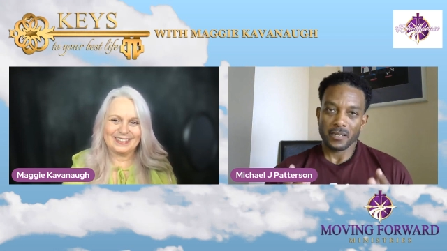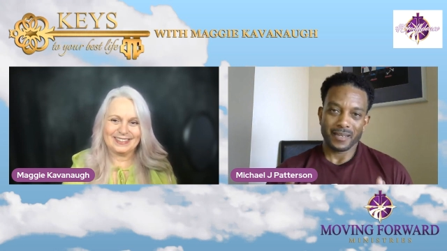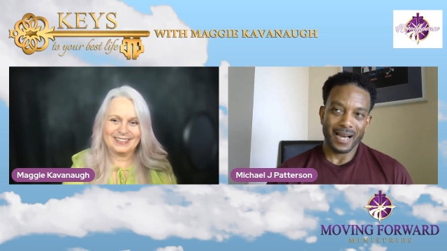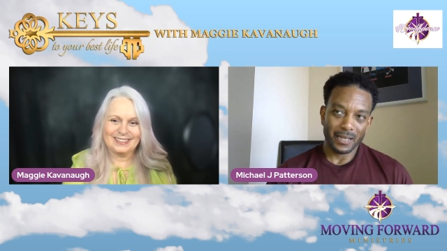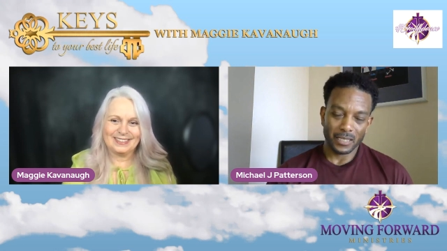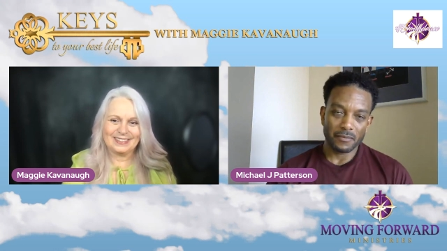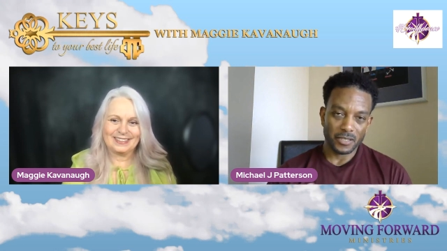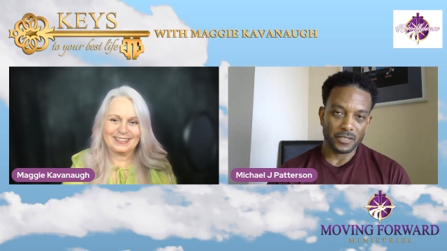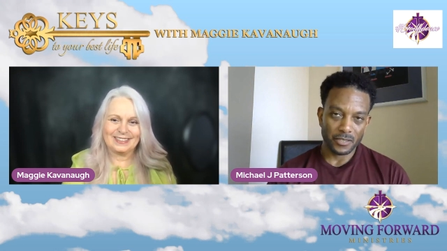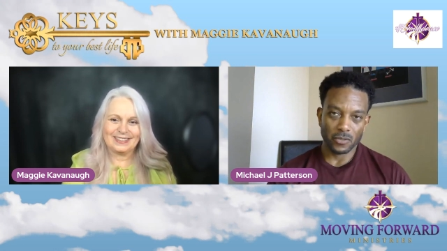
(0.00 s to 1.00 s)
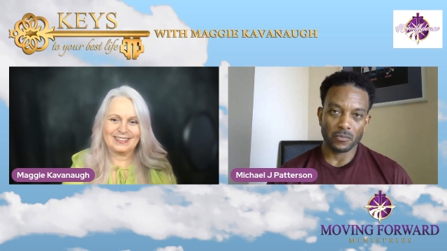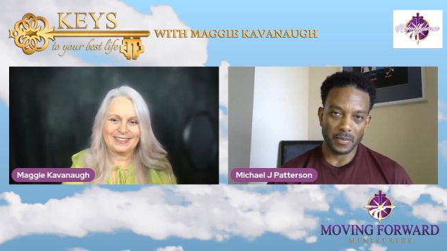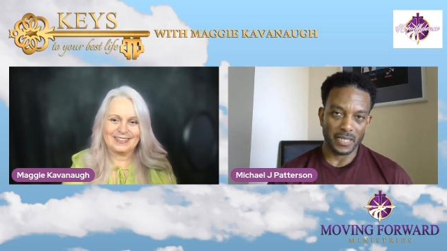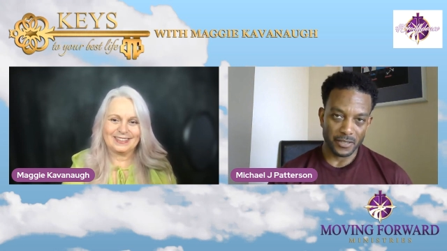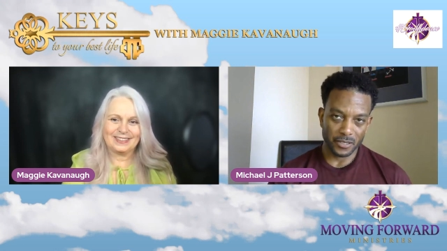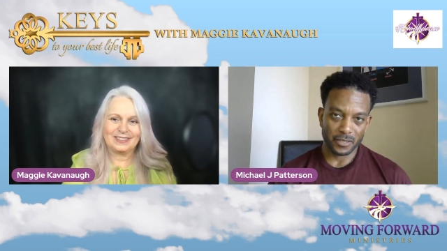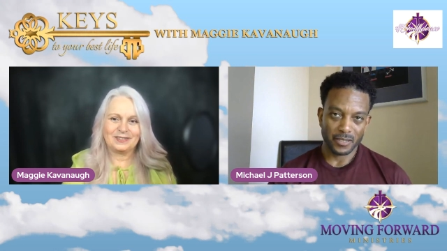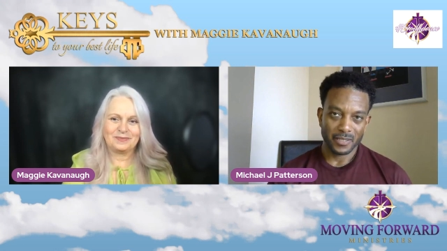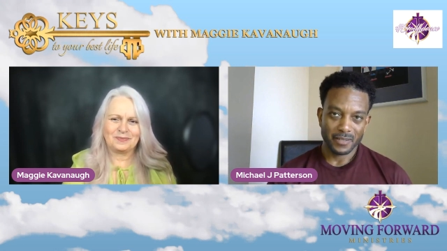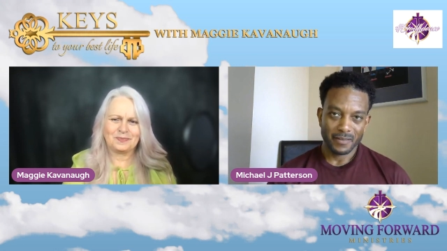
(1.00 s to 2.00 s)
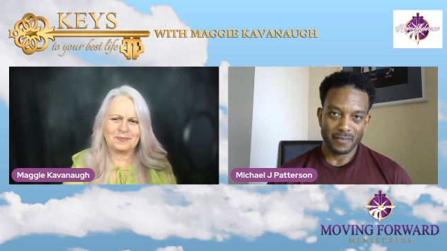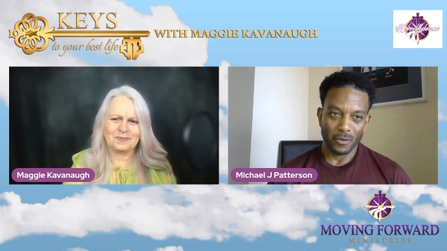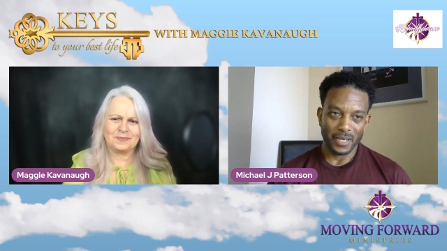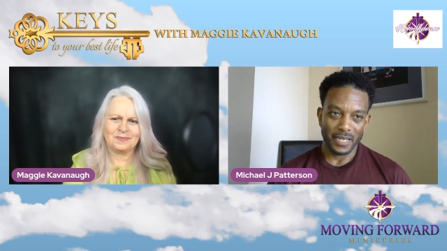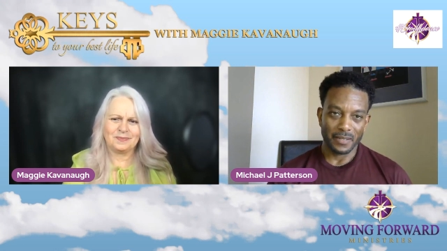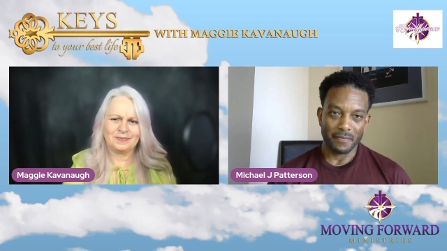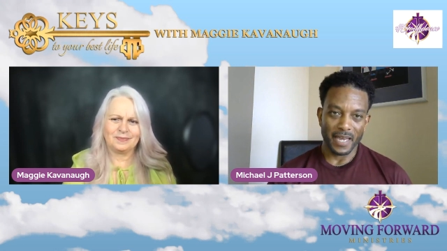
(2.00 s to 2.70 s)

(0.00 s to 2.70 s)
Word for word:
Speaker 1: God loves us so much, okay,